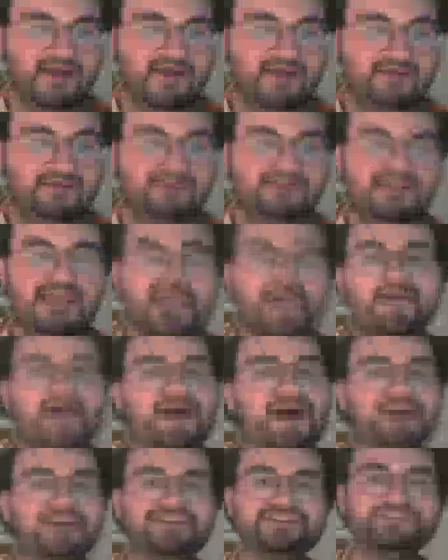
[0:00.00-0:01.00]
Now,
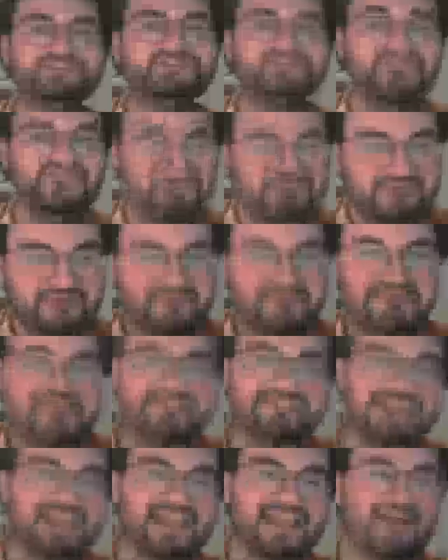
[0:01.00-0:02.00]
I do want to
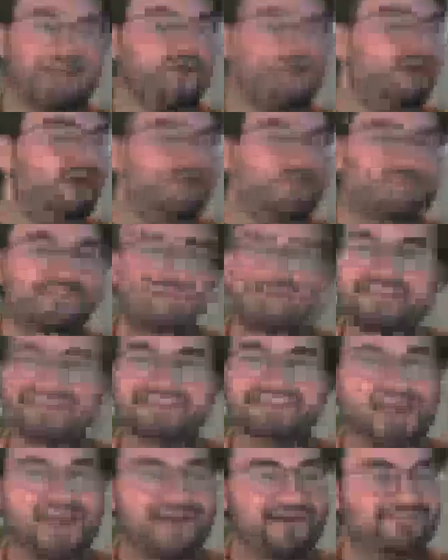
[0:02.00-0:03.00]
say all of that
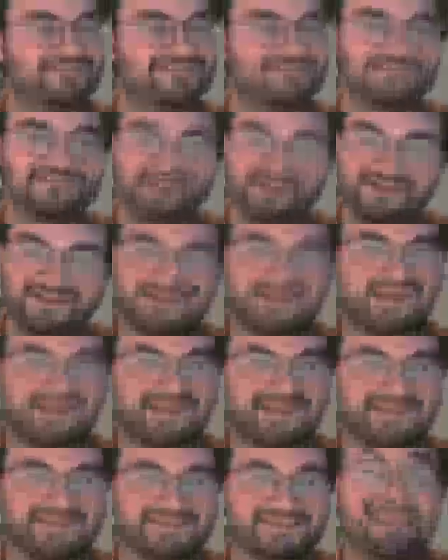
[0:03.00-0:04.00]
sounds very
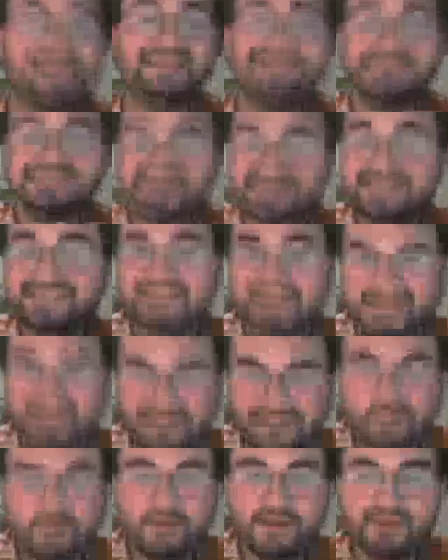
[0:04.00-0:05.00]
nice, and indeed it
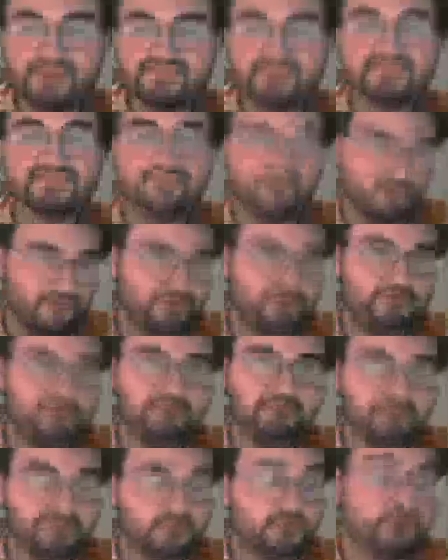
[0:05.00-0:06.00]
was very
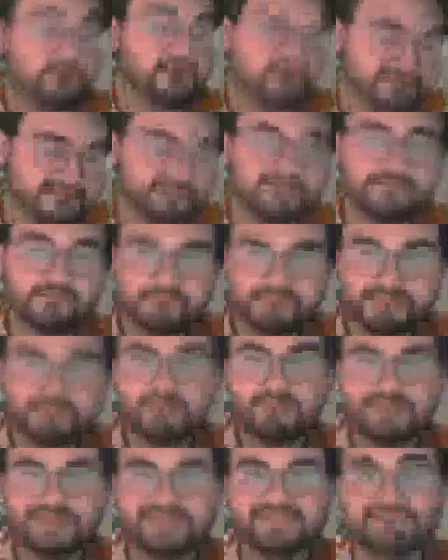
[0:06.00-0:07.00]
progressive in many
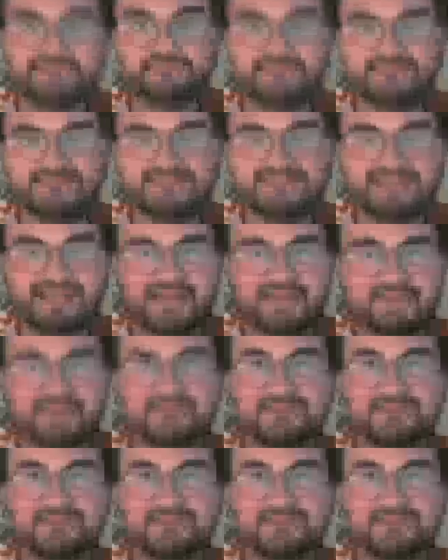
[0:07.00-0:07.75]
ways for its time.